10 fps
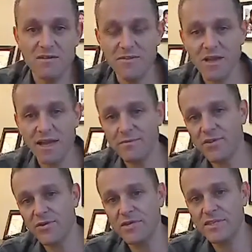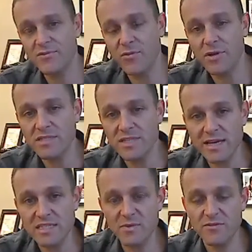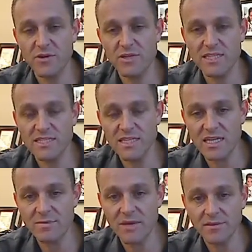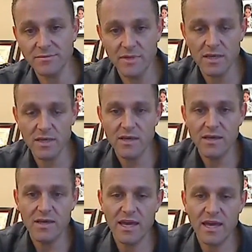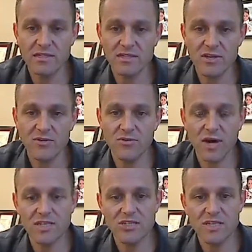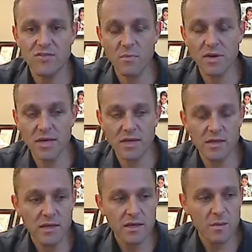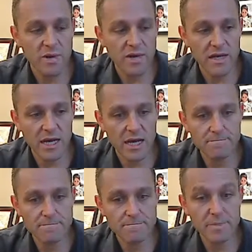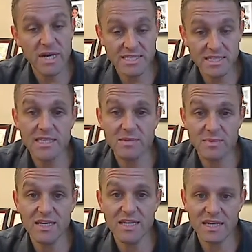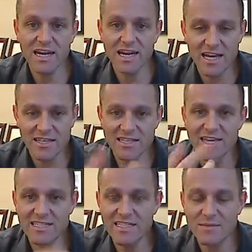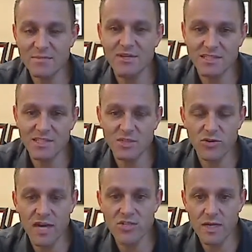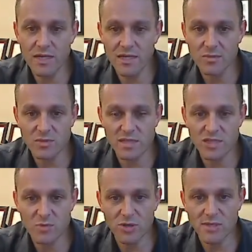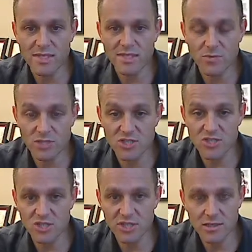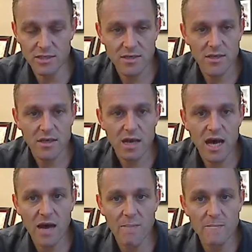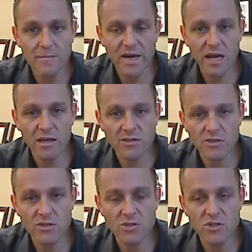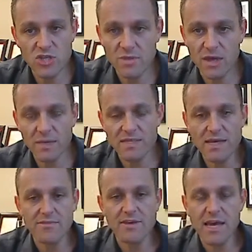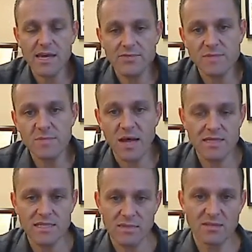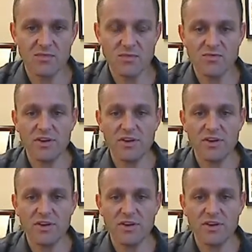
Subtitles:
for like 30, 40 seconds before it sends an email. And so I just gave up on it. But I did in the beginning, and I got the test email, and they said, you graduated, and we'll send you more leads, which is good. But I also use Gmail because I have a canned response email, so it's